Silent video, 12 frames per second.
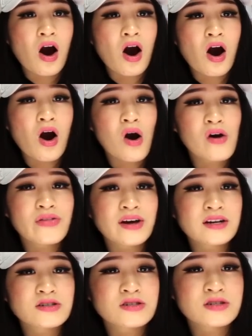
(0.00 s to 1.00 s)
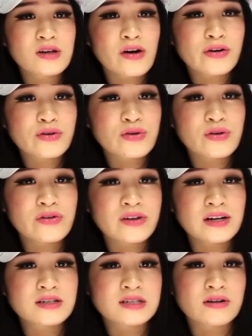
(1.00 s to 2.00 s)
Oh, that is so cute.
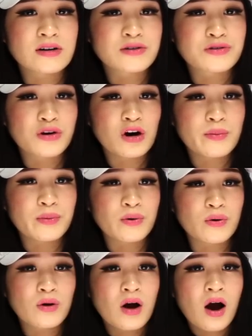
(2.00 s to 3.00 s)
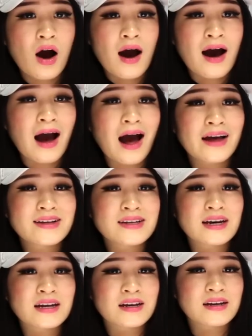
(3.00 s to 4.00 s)
That is so adorable. I
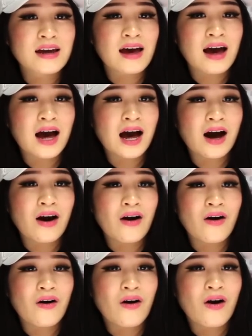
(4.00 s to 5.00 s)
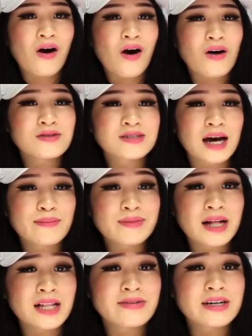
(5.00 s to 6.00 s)
get it now. Oh, so I'm
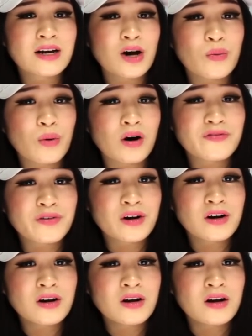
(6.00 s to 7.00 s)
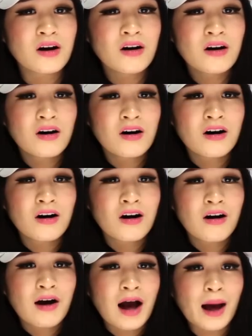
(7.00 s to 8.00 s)
coloring her world for her?
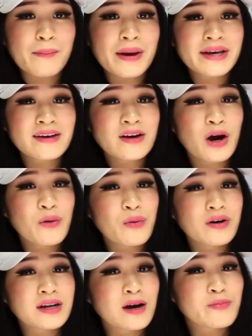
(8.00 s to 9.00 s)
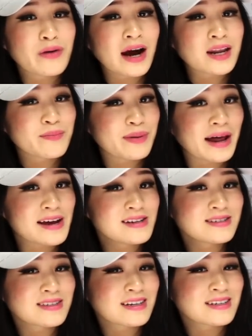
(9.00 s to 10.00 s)
I'm making her world a brighter place.